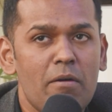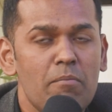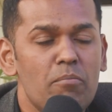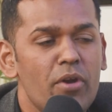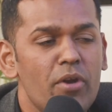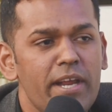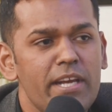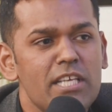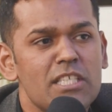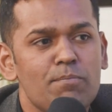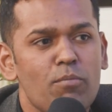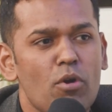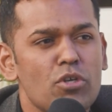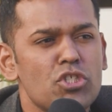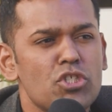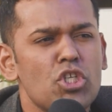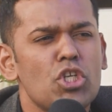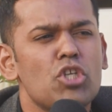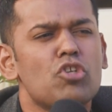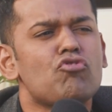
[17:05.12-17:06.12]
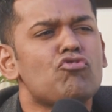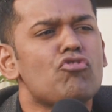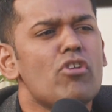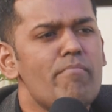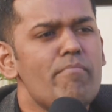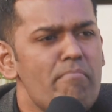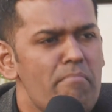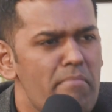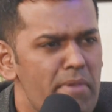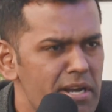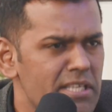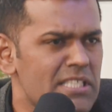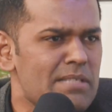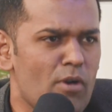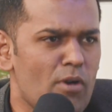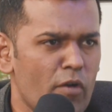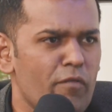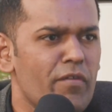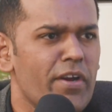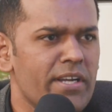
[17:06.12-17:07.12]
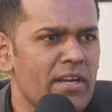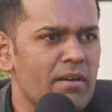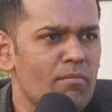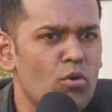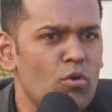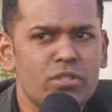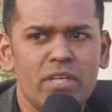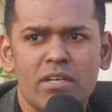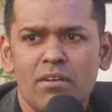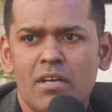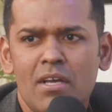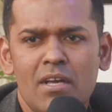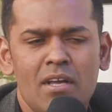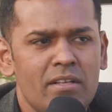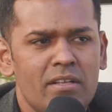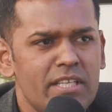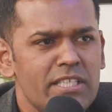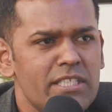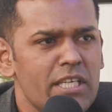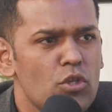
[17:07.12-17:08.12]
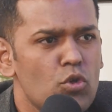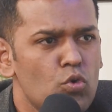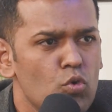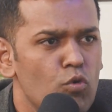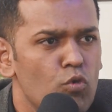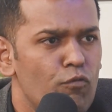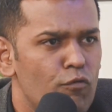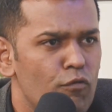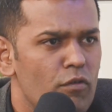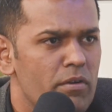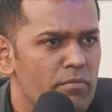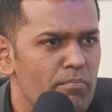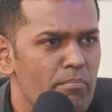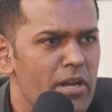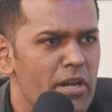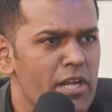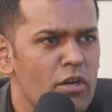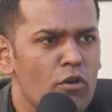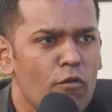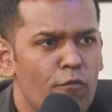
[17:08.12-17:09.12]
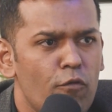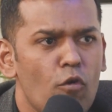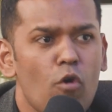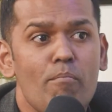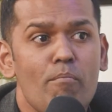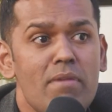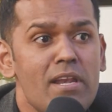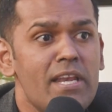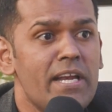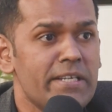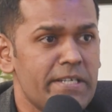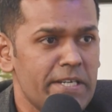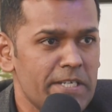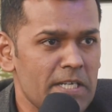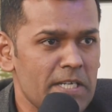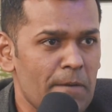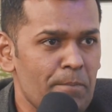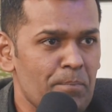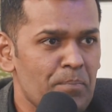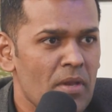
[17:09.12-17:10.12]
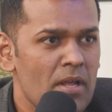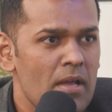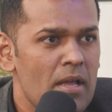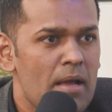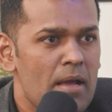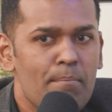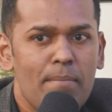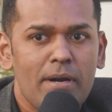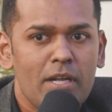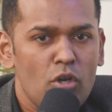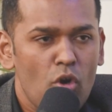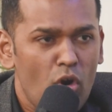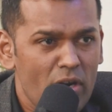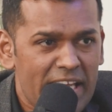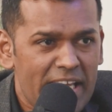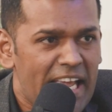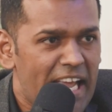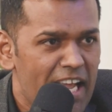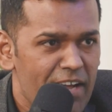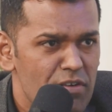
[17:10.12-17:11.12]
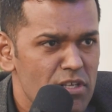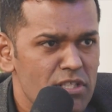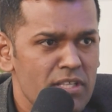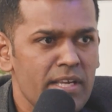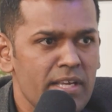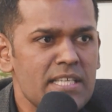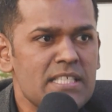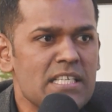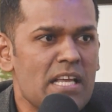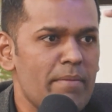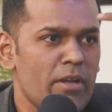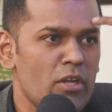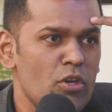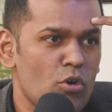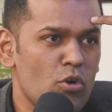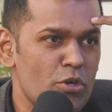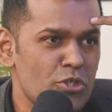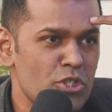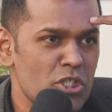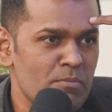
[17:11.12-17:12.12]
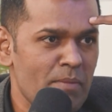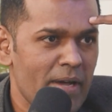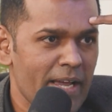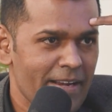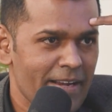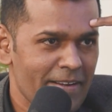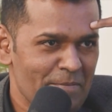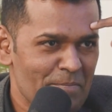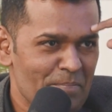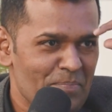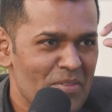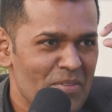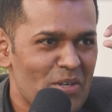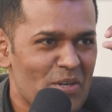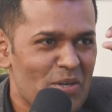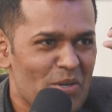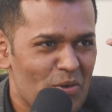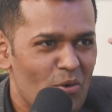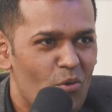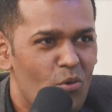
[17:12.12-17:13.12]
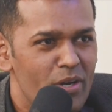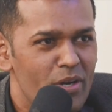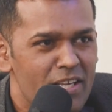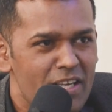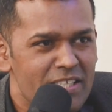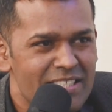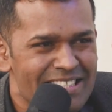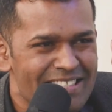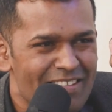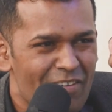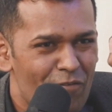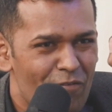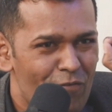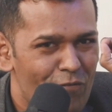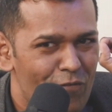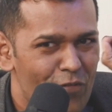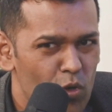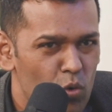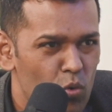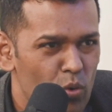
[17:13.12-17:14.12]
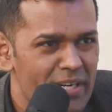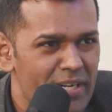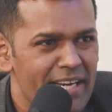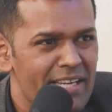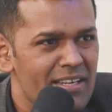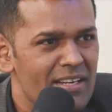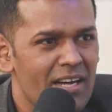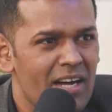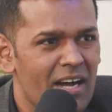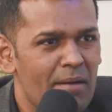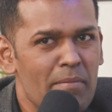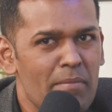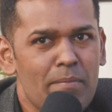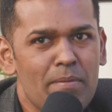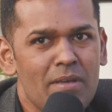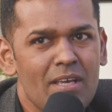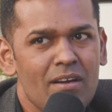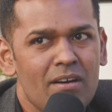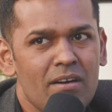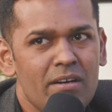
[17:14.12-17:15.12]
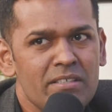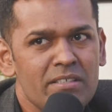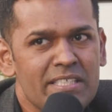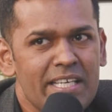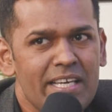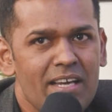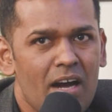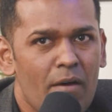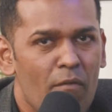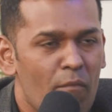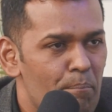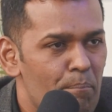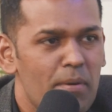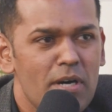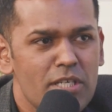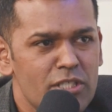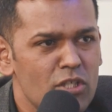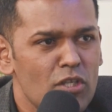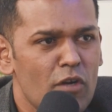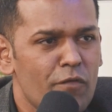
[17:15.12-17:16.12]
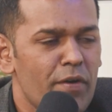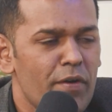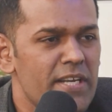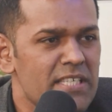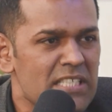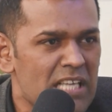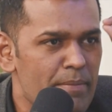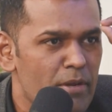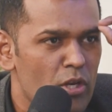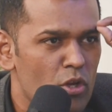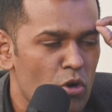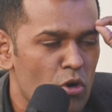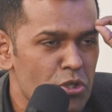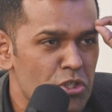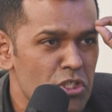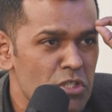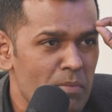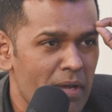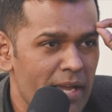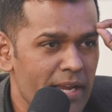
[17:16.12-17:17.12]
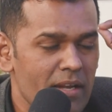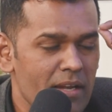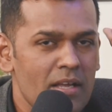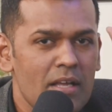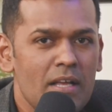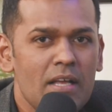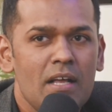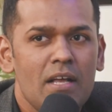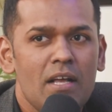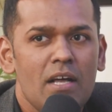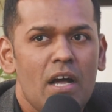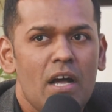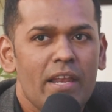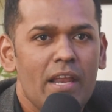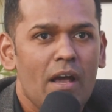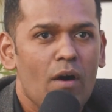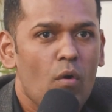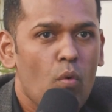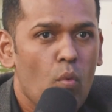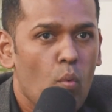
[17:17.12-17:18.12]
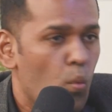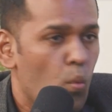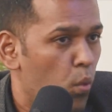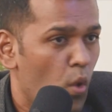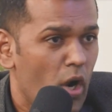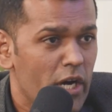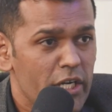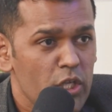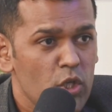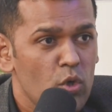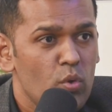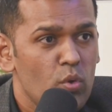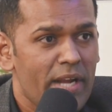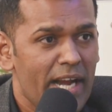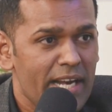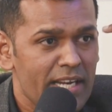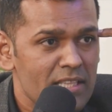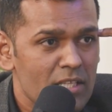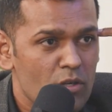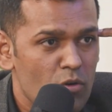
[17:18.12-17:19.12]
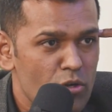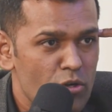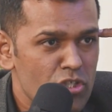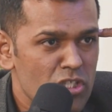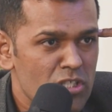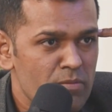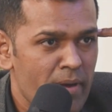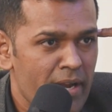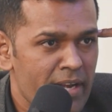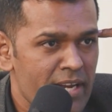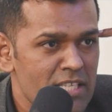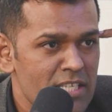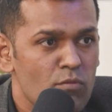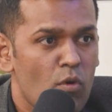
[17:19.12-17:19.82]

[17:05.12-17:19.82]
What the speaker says: brain is processing tremendous amount of data, more than they say 2 million or 4 million data. But not everything is coming in your conscious mind. Only a few data, maybe say 1% of it is coming in your conscious mind. Now, what you get in the conscious mind is